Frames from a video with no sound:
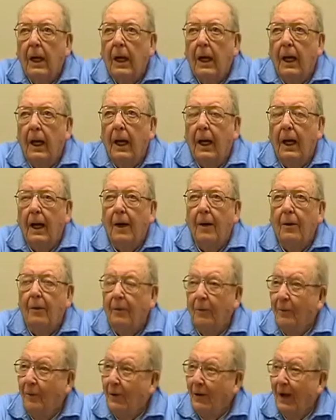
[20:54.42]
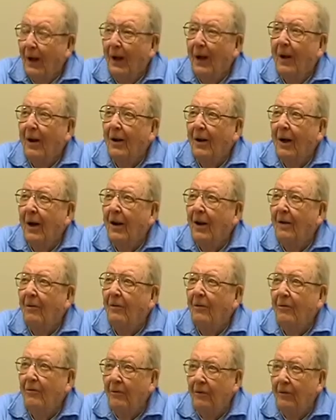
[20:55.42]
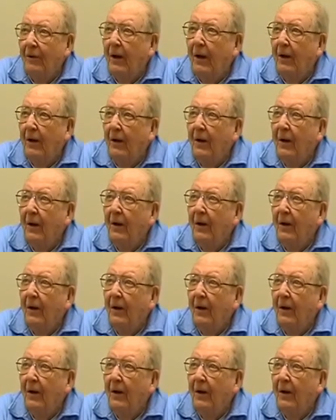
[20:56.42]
Uh, we had a lot of fun.